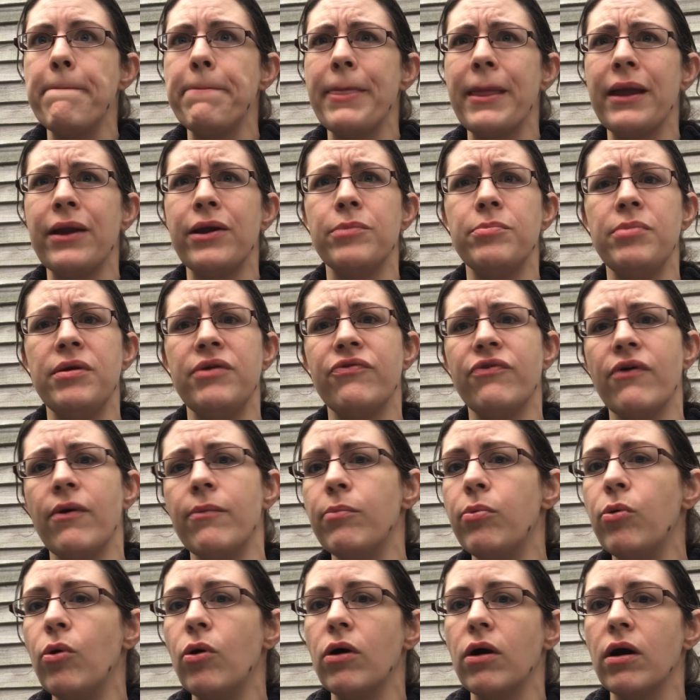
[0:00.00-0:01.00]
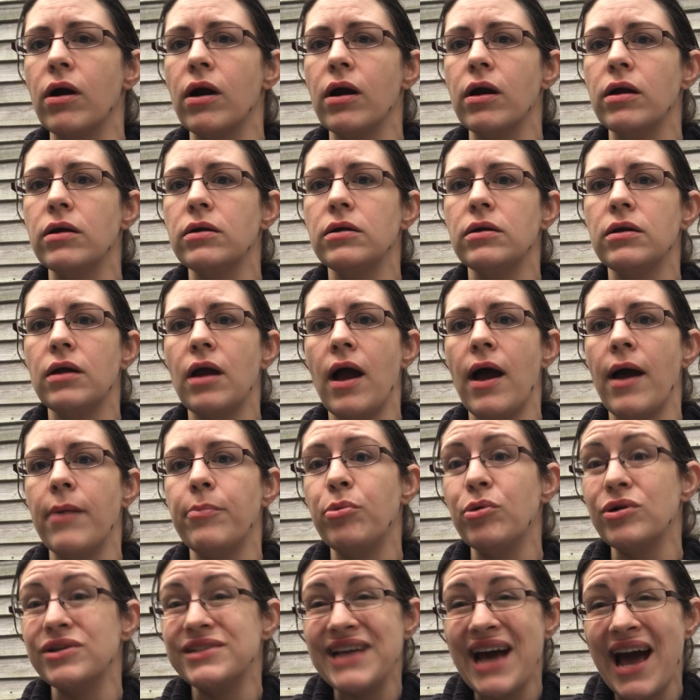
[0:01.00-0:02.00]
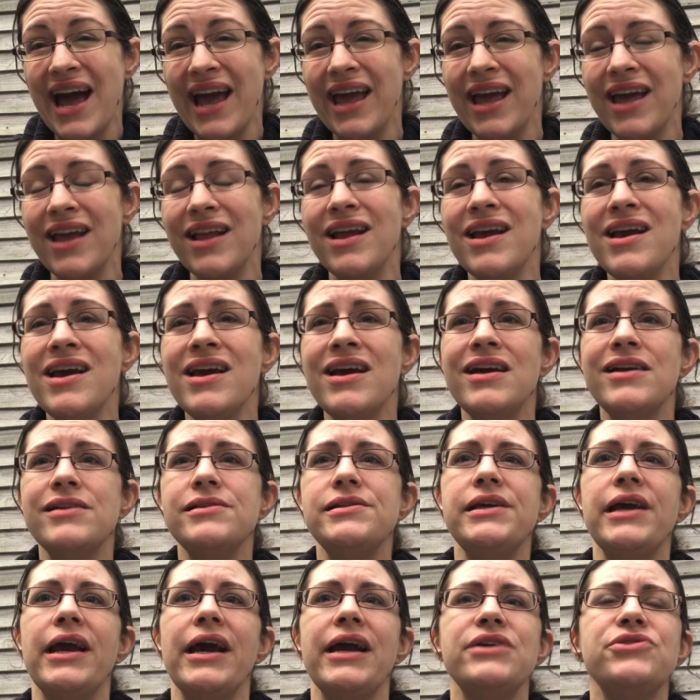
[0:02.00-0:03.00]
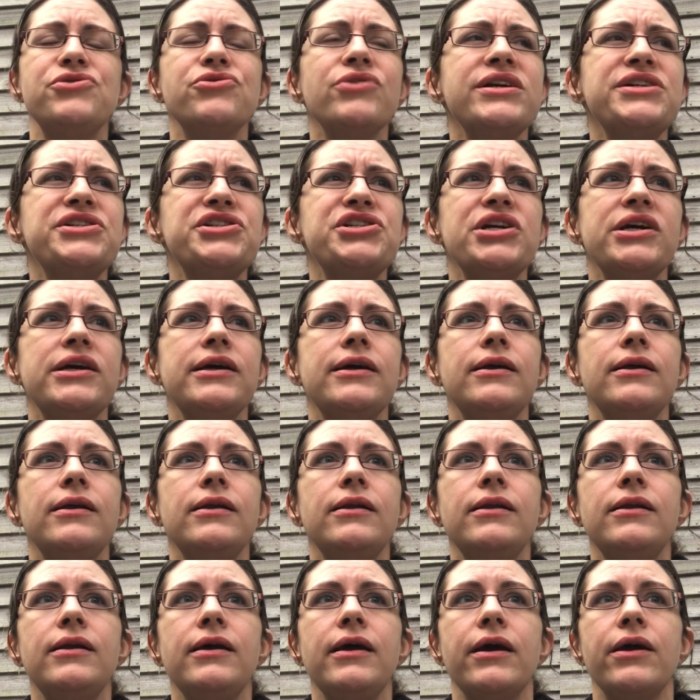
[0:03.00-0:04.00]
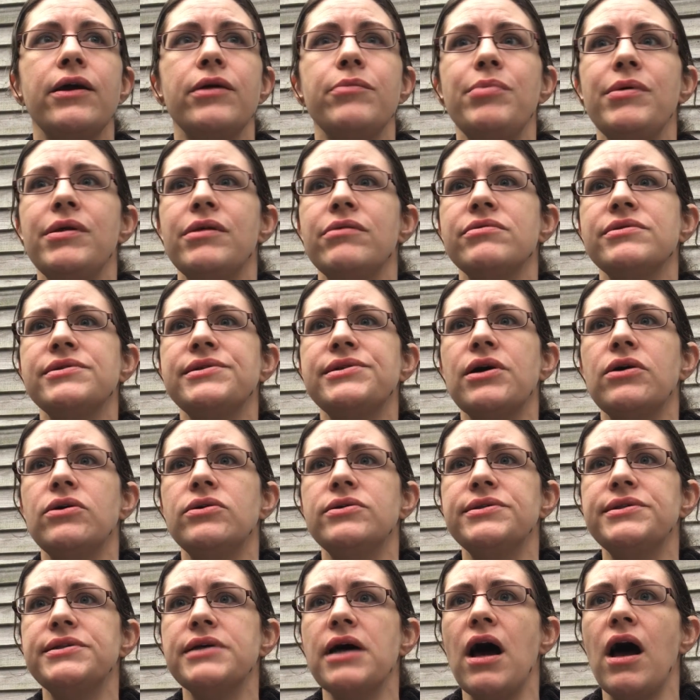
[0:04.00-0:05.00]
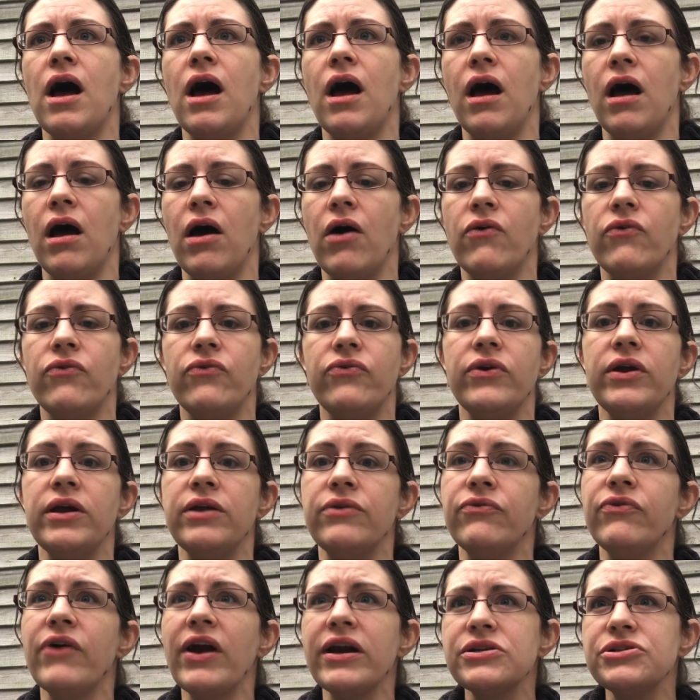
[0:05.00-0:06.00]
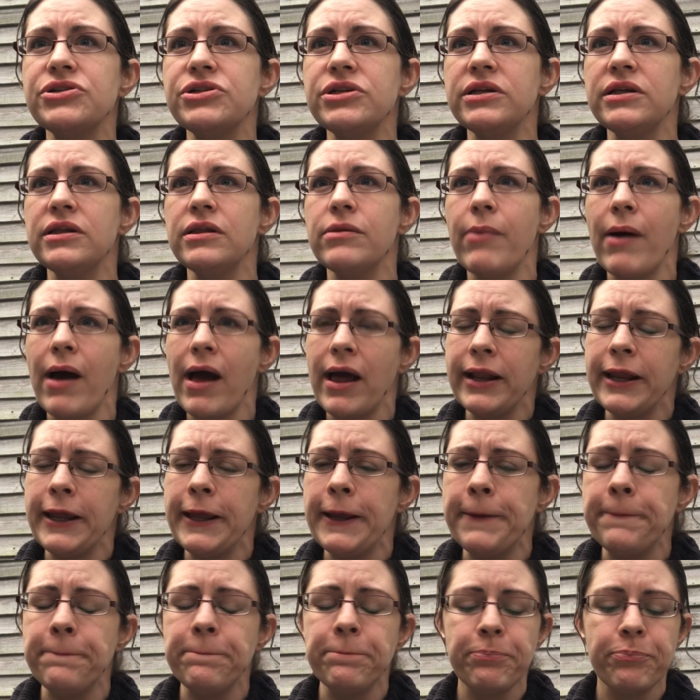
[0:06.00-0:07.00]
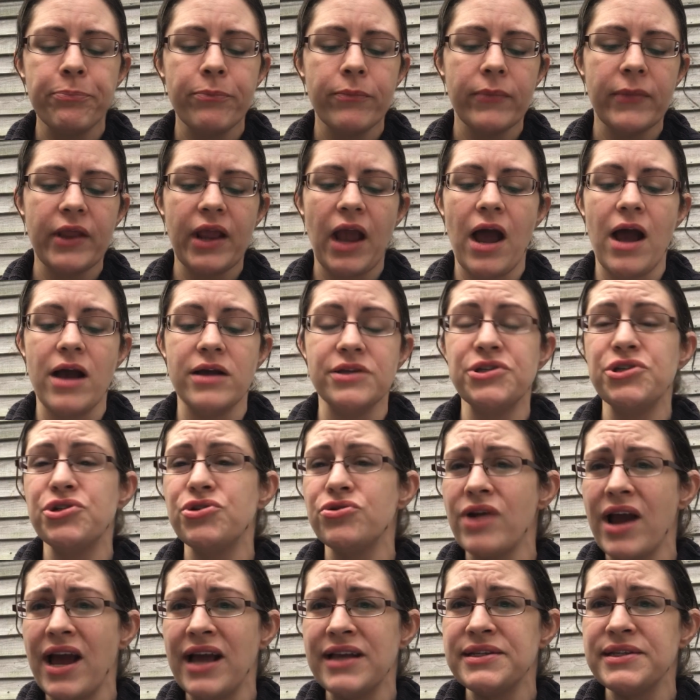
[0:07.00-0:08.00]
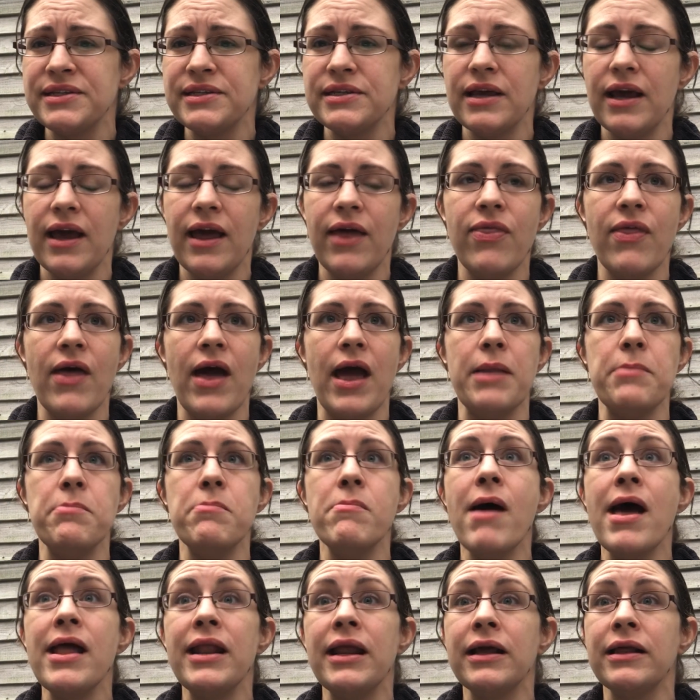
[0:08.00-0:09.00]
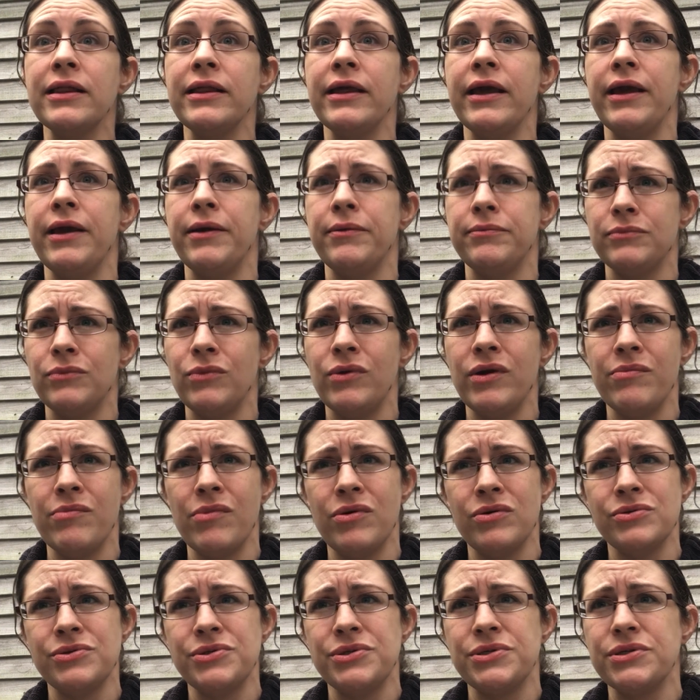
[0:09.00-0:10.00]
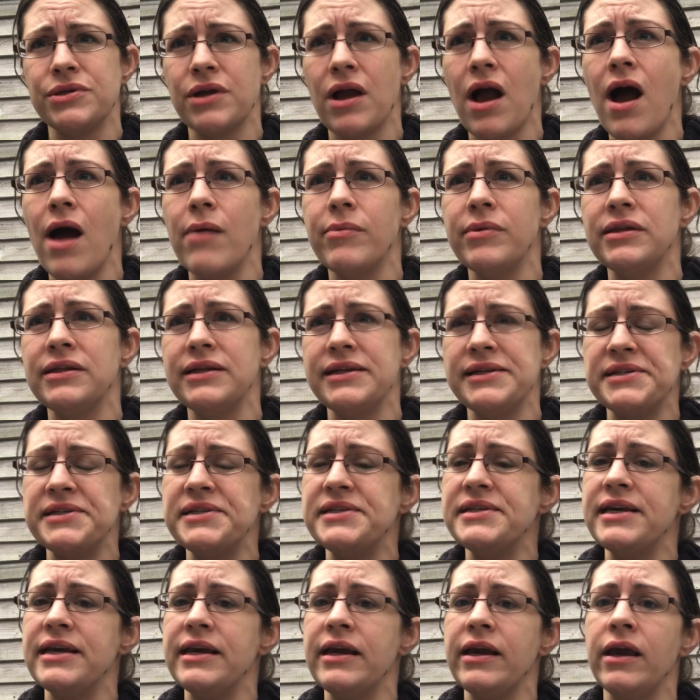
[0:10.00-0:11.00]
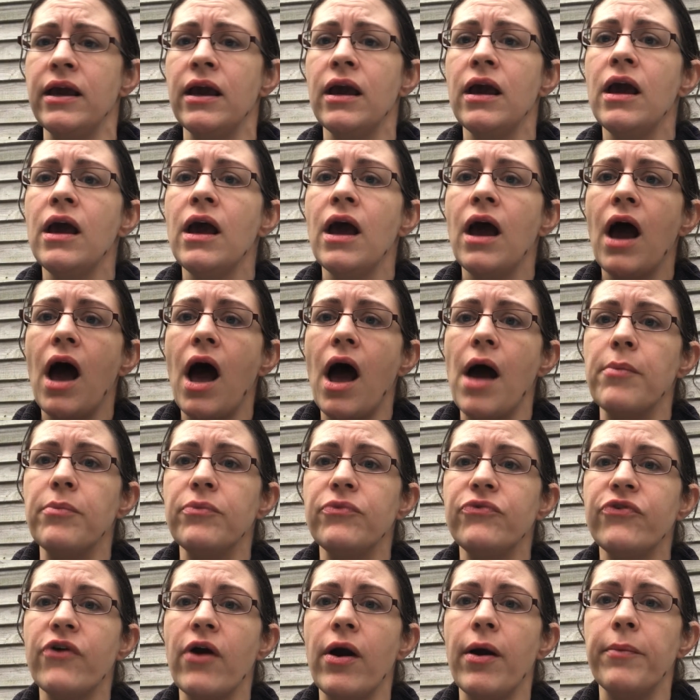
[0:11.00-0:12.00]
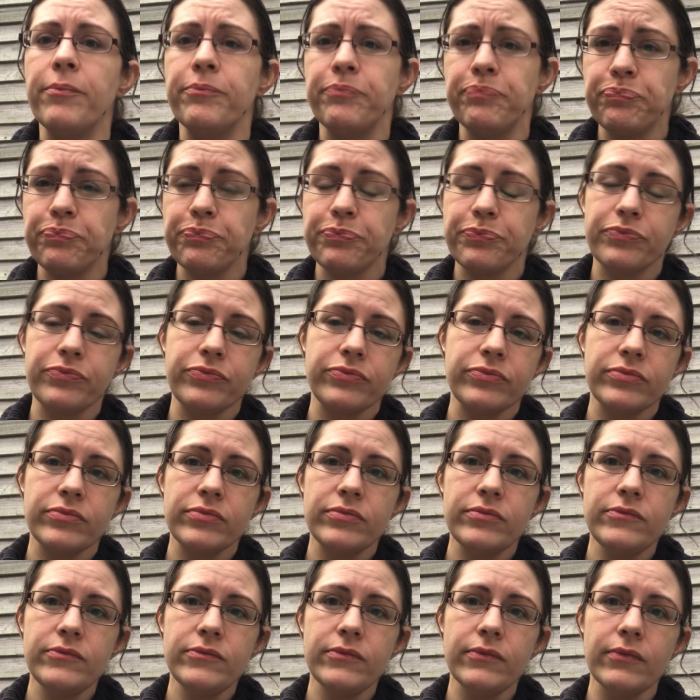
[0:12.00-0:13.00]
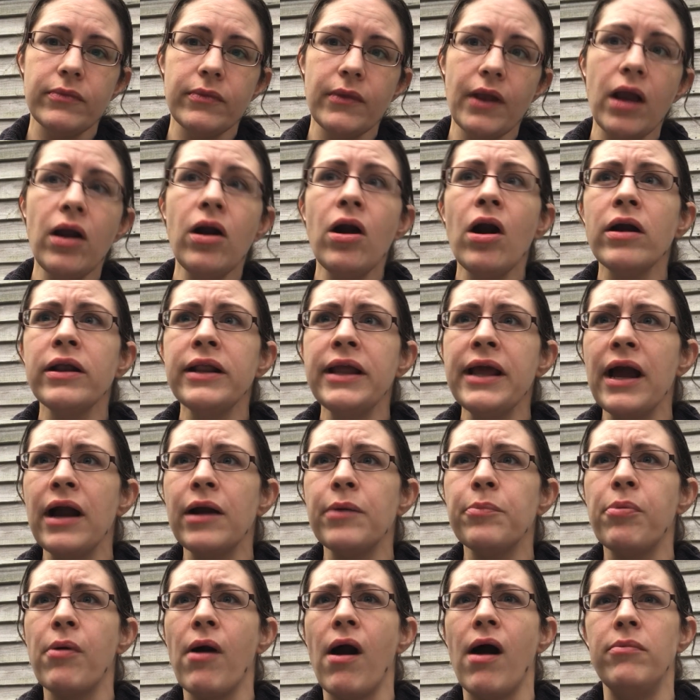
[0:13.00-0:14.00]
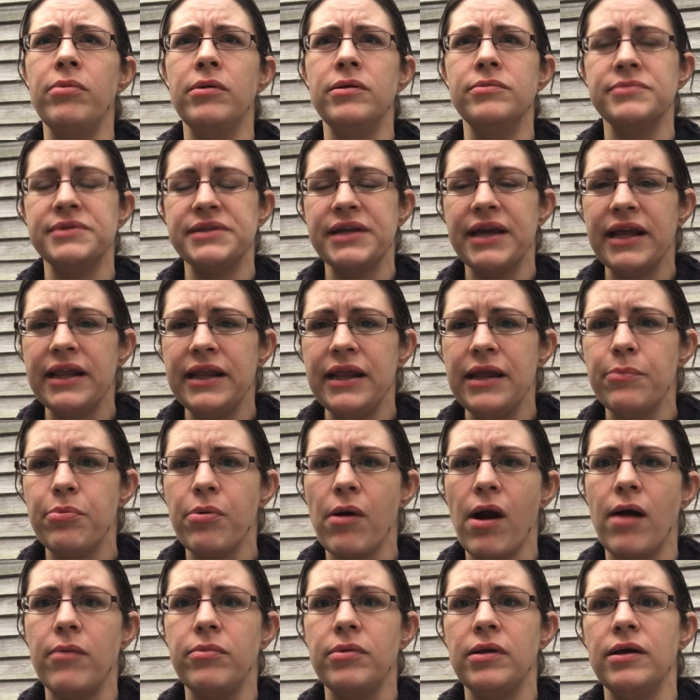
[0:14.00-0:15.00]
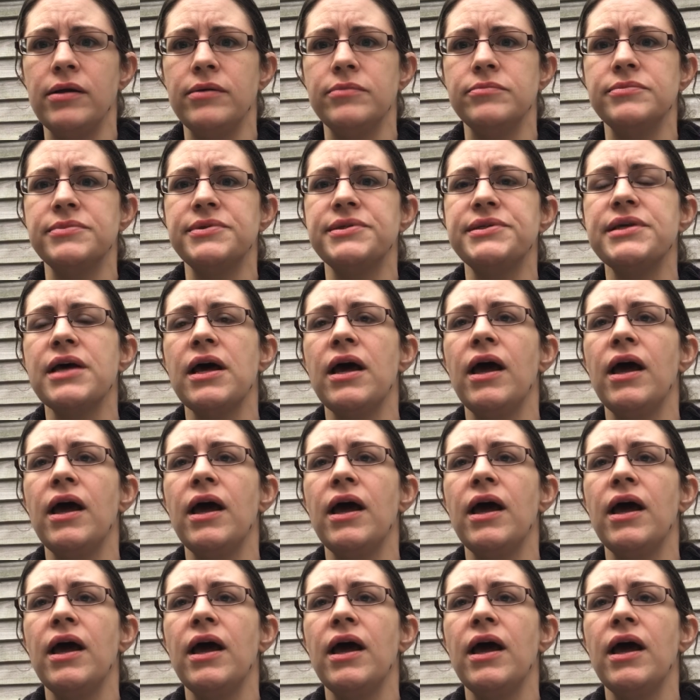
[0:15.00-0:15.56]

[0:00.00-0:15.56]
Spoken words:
It could be from poor diet, dehydration. It could be the result of infection in the body, stress, and then medically we most commonly see from cardiac problems, kidney problems,